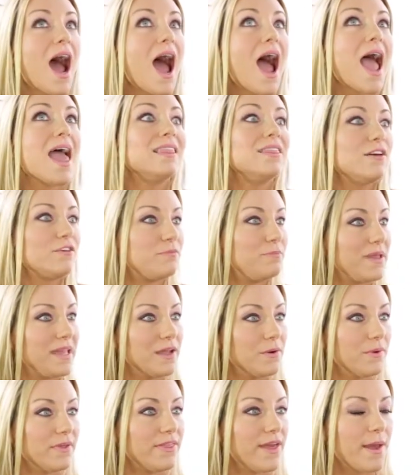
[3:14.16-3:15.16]
I love
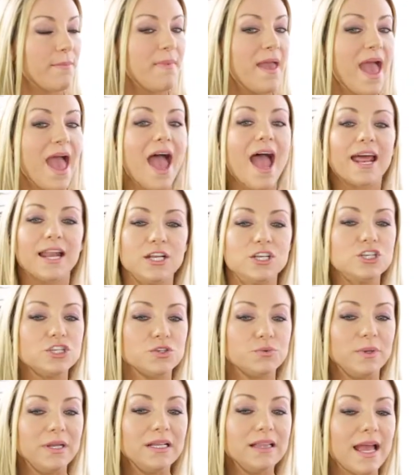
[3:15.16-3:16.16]
being with him. Mm -hmm. And I
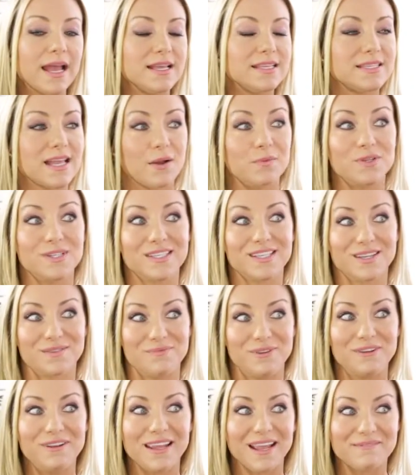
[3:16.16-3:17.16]
just realized I was
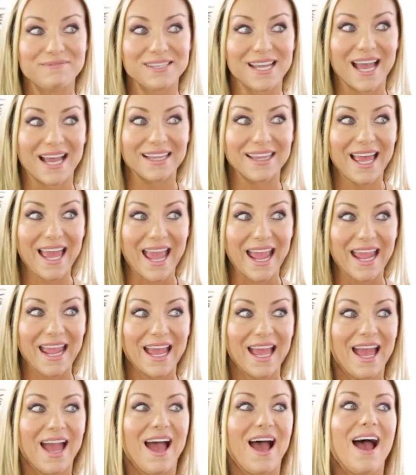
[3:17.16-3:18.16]
commuting up to LA
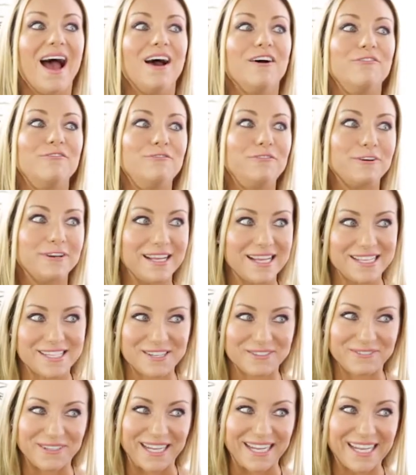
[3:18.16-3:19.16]
wow. four days
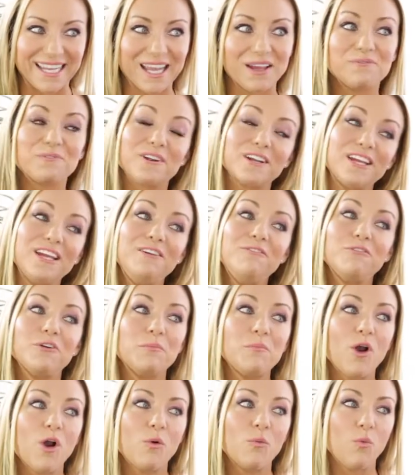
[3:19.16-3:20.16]
a week and working
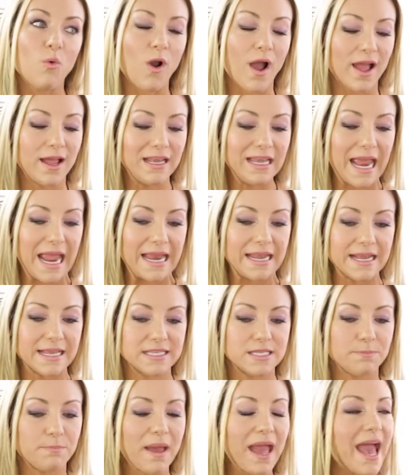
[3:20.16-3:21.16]
from home one, and
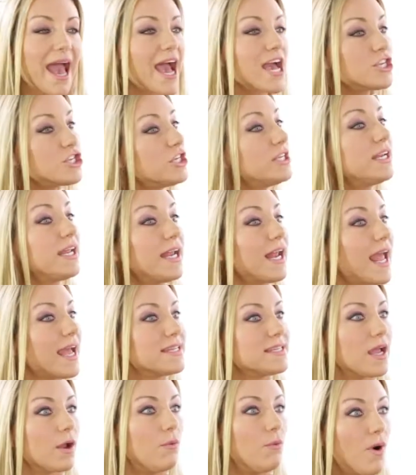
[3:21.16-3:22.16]
as passionate
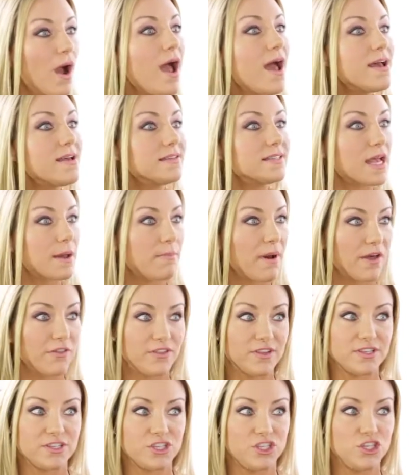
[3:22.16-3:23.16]
as I was about
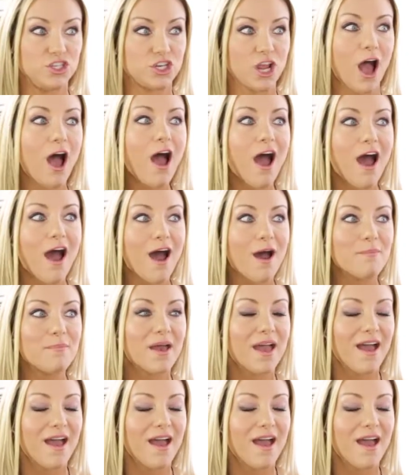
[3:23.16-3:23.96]
this job,